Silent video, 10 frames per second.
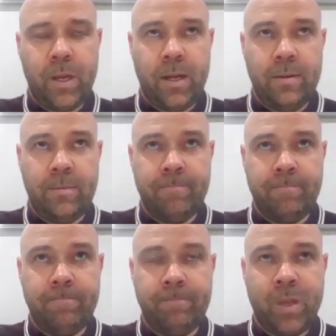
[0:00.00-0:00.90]

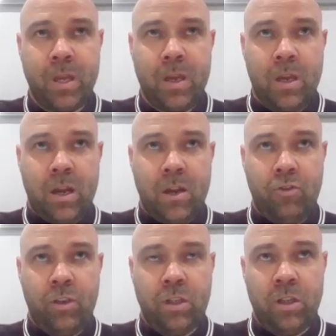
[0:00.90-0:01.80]
And
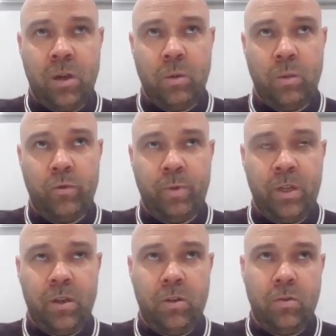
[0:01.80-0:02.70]
recently we've
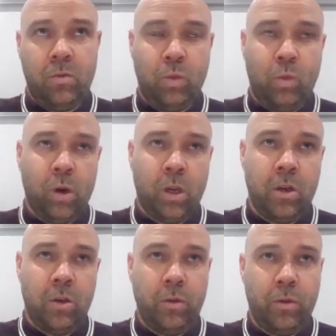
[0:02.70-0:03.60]
been
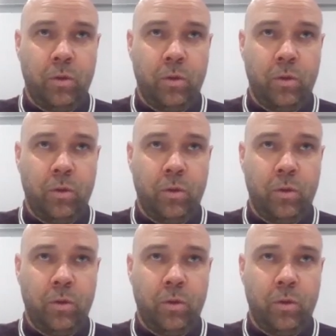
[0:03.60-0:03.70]
working